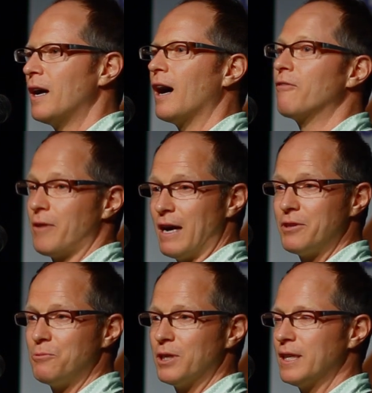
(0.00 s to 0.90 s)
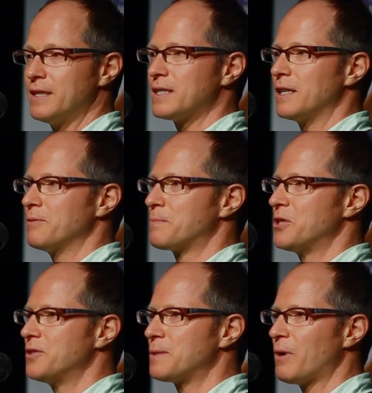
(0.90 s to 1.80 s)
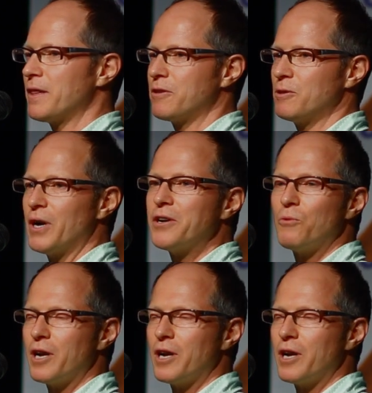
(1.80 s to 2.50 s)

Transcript: of Grandview Woodlands, and it was produced by the group Under